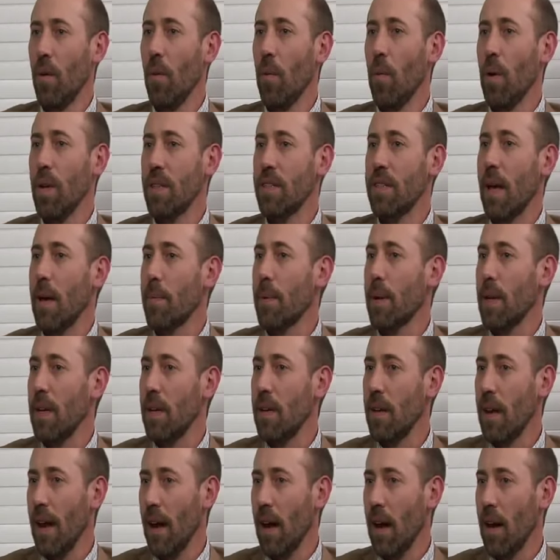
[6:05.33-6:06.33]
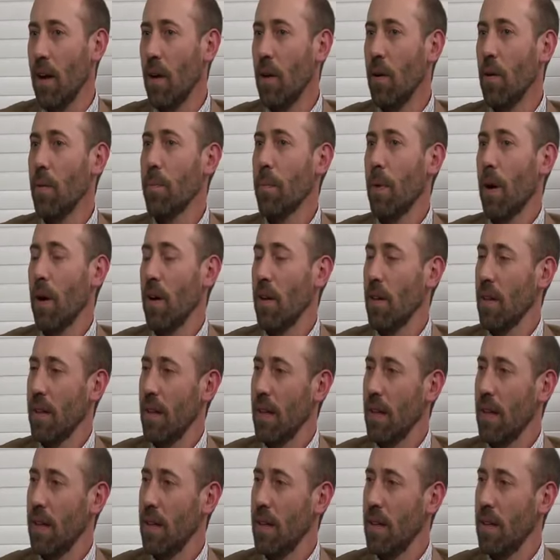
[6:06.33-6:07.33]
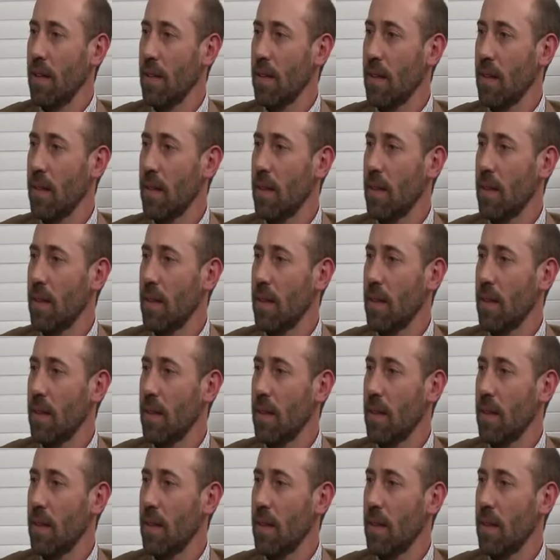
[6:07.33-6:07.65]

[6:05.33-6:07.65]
What's happening now, partly